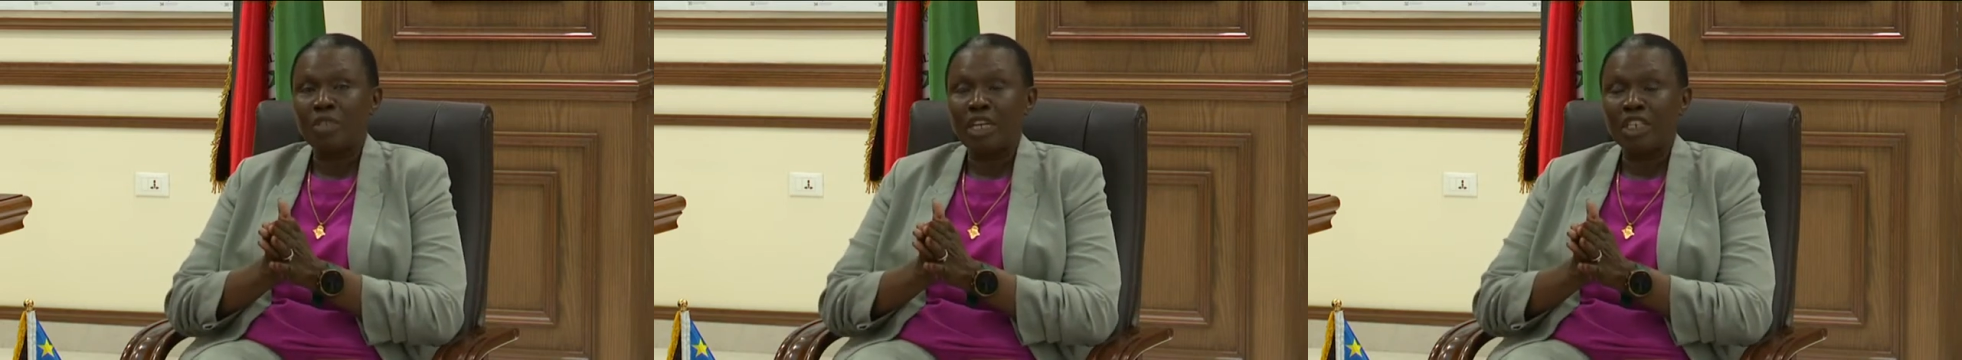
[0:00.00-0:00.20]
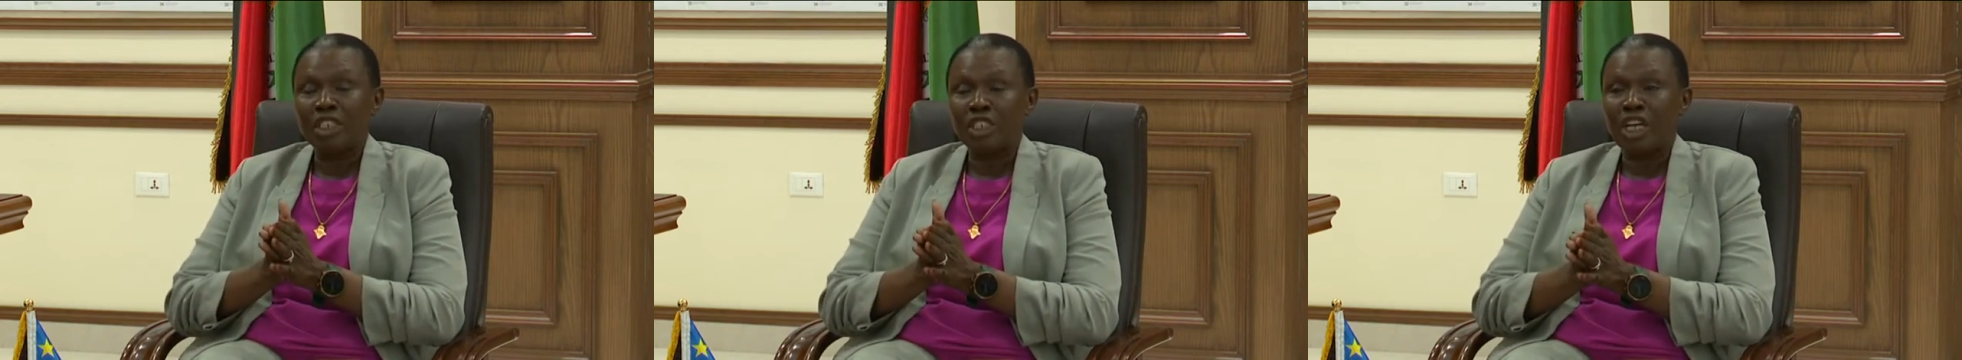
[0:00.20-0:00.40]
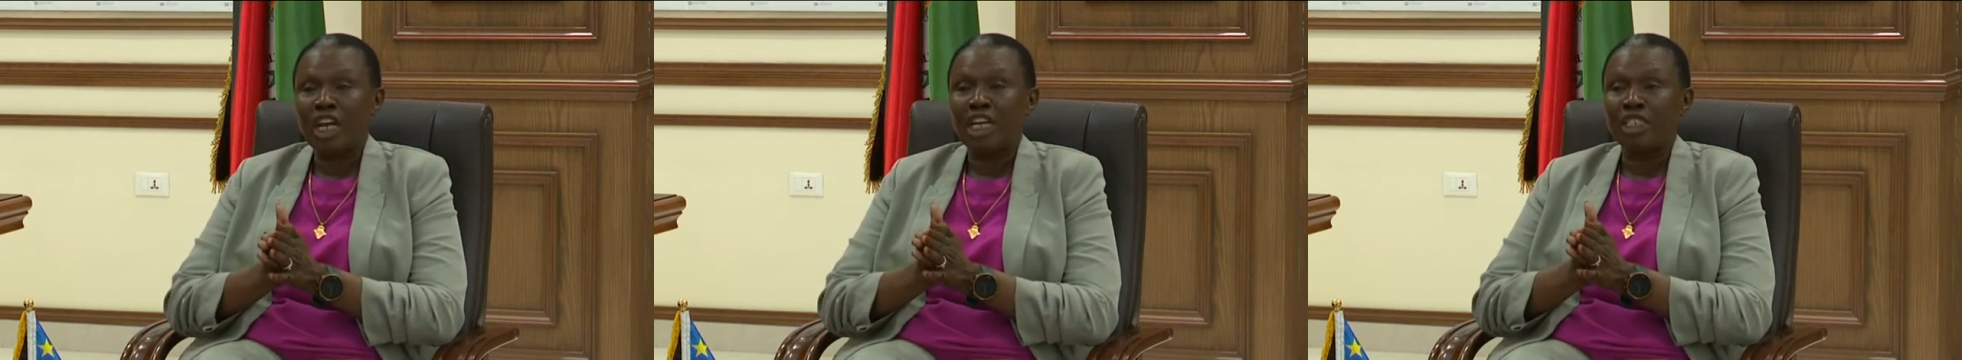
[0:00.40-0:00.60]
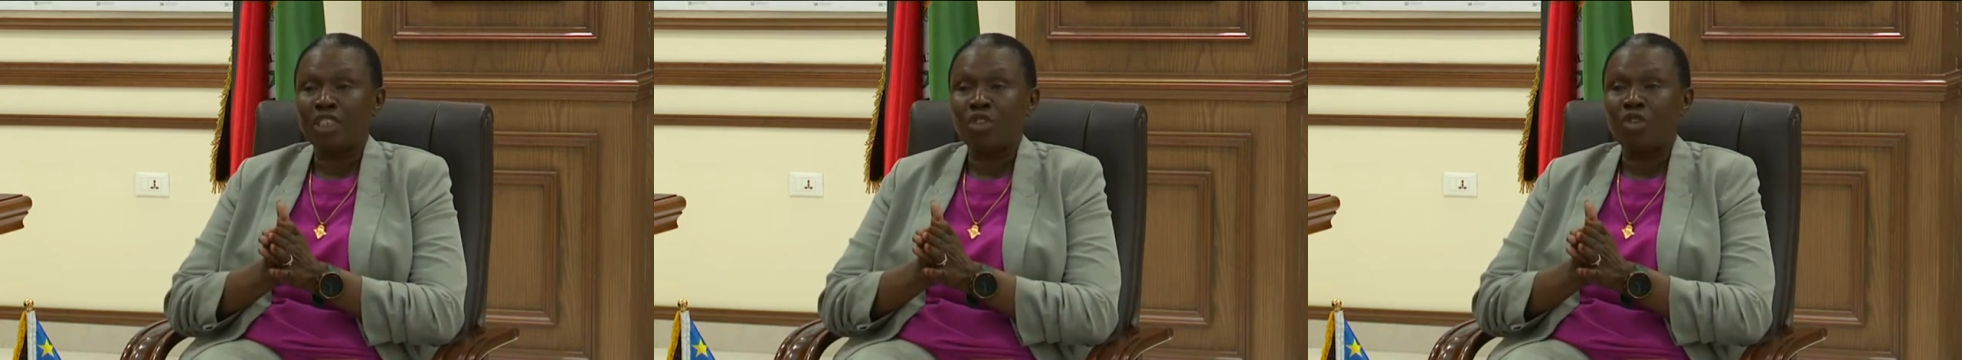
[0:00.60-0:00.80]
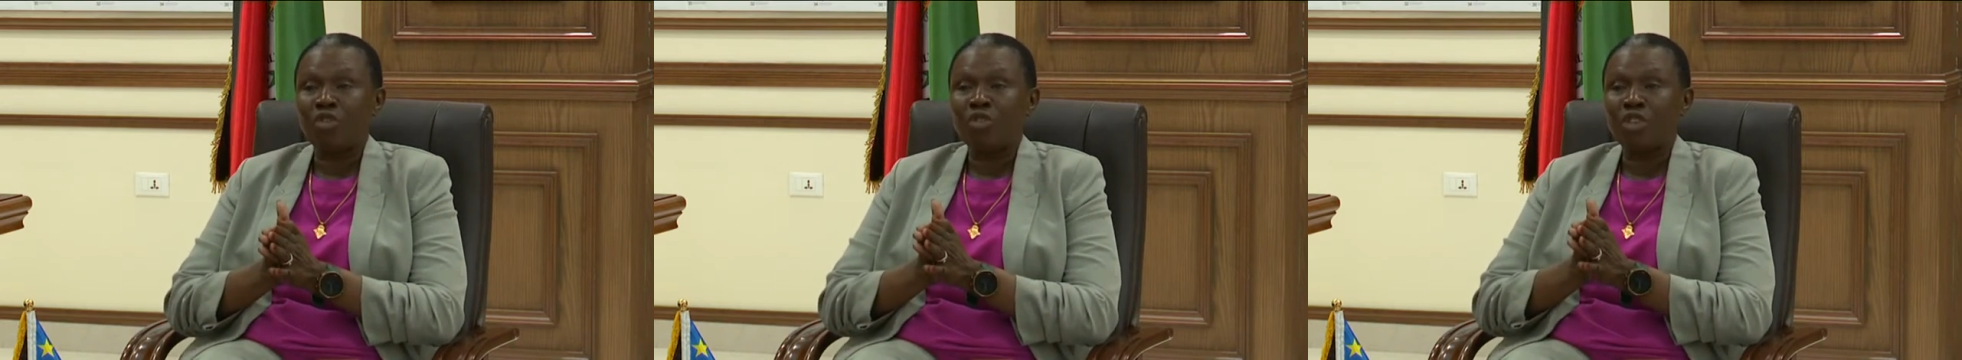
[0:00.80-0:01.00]
take
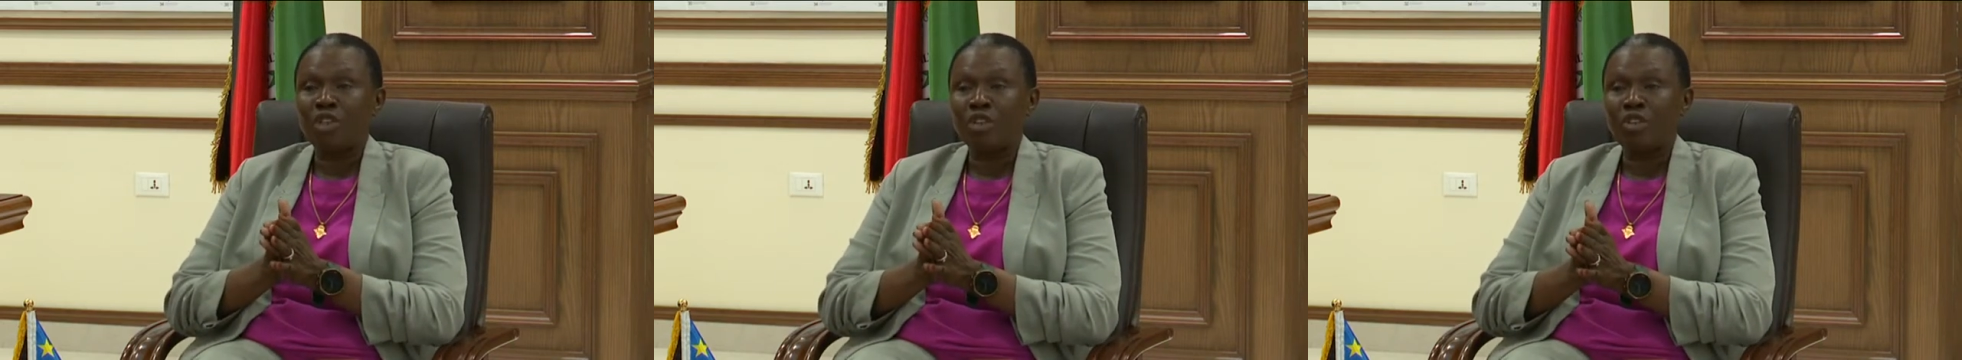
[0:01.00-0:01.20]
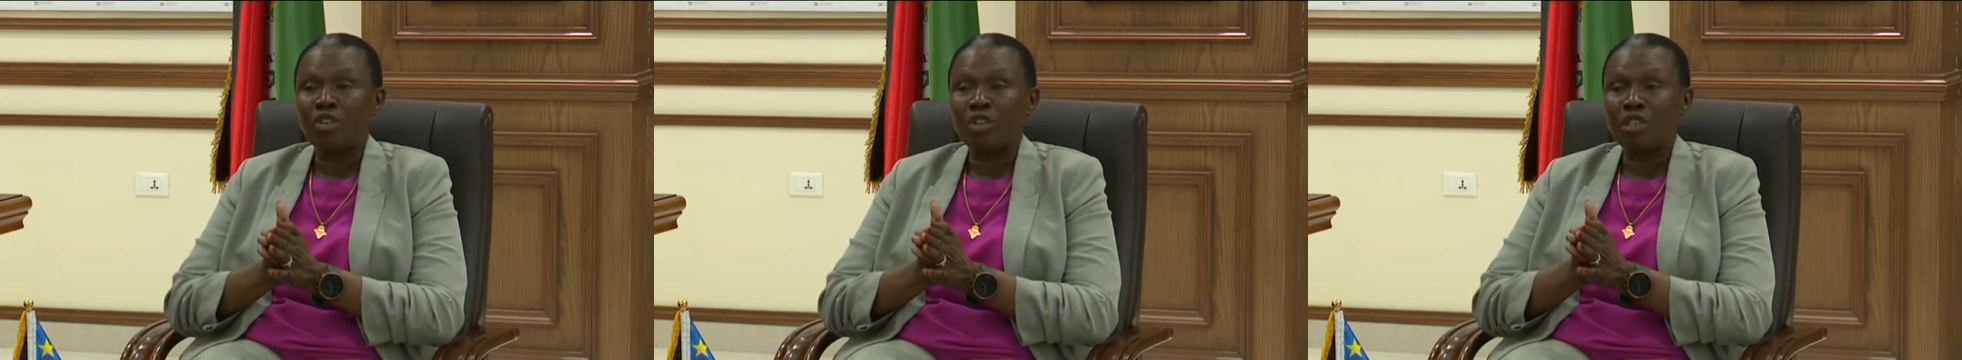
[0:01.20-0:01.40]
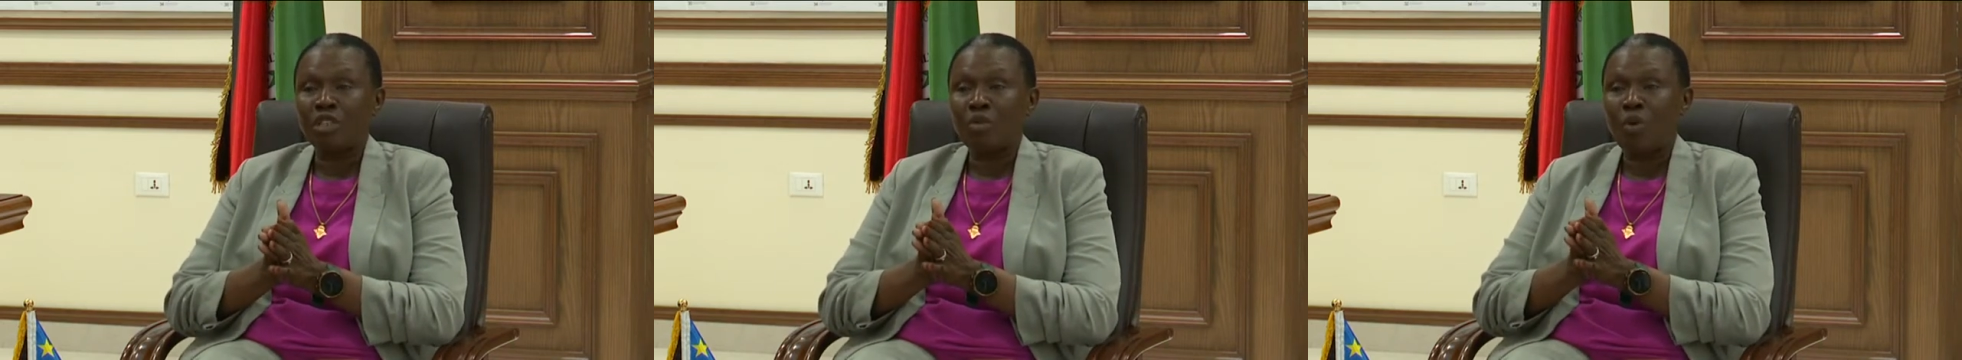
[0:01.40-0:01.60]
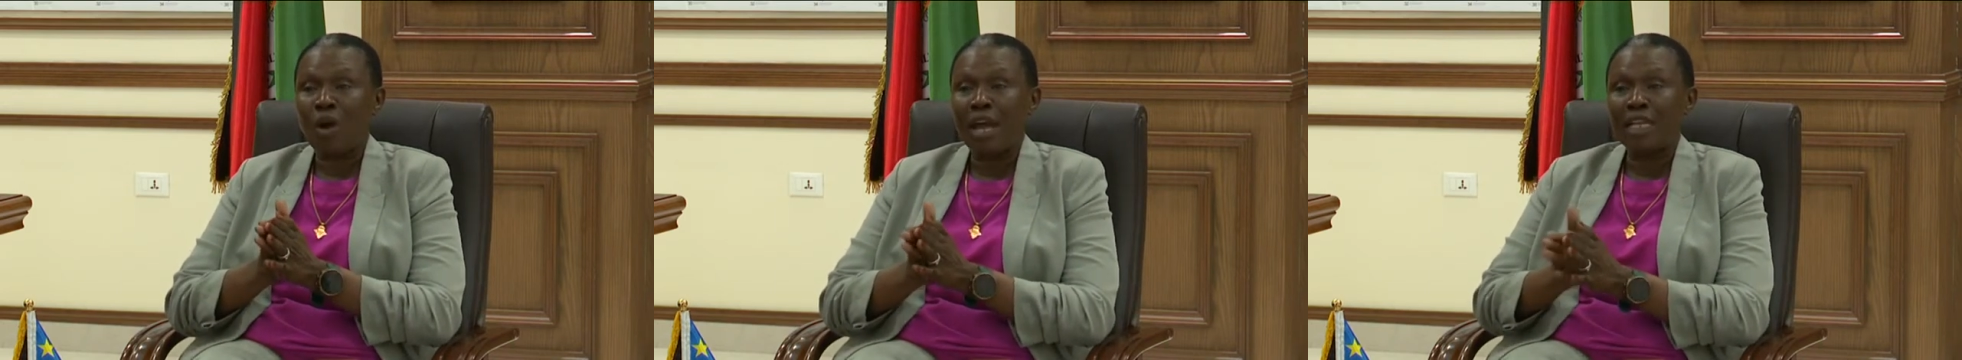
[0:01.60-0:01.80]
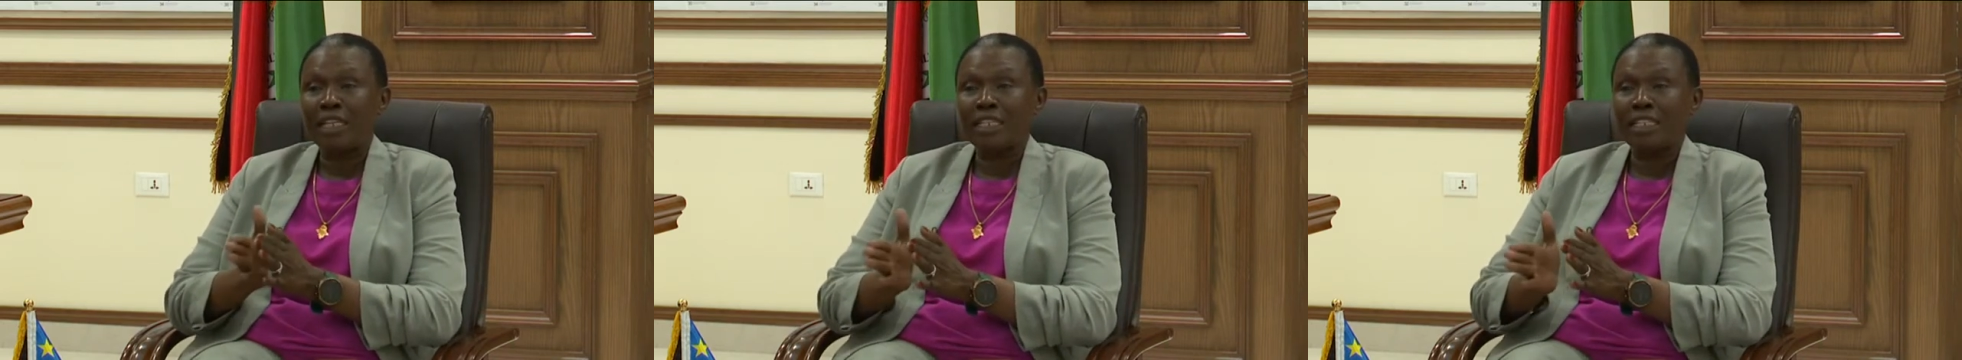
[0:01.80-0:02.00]
charge of security
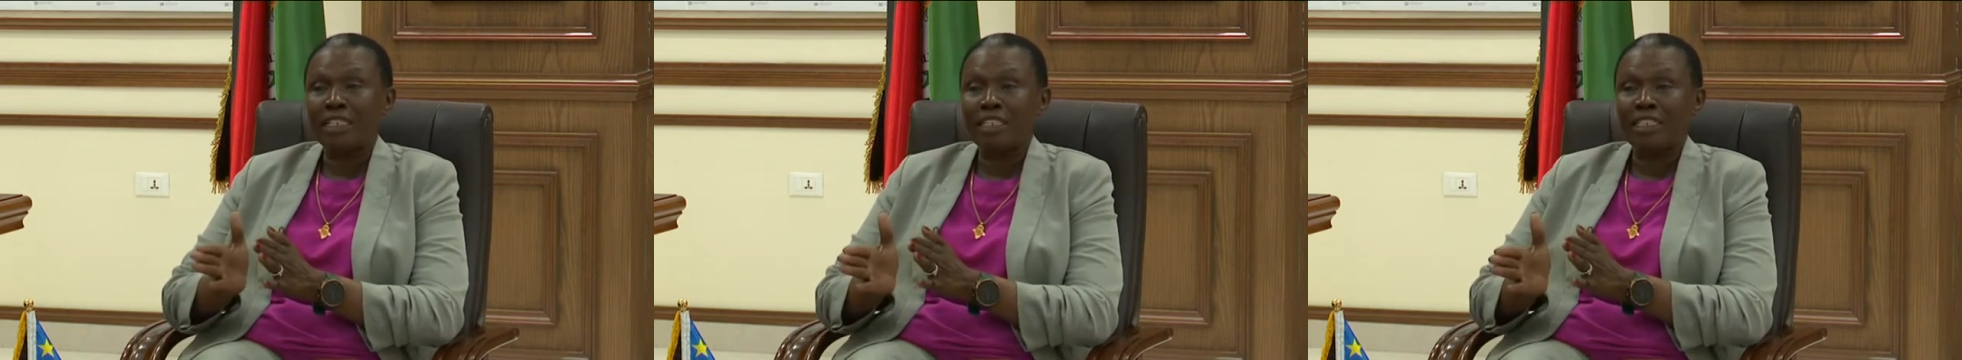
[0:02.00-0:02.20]
while